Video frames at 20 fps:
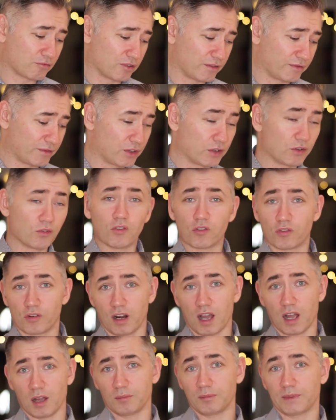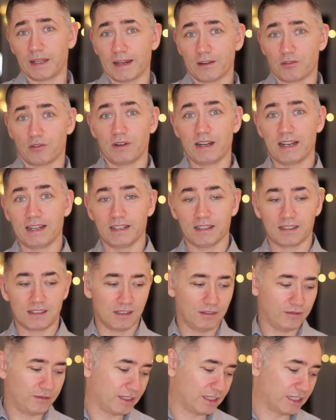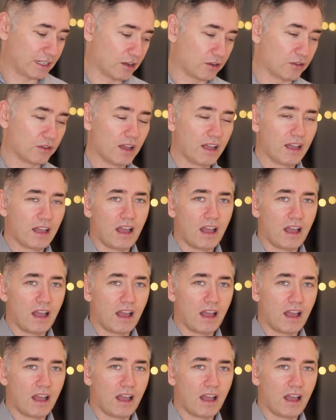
review or an update or an edit to the video.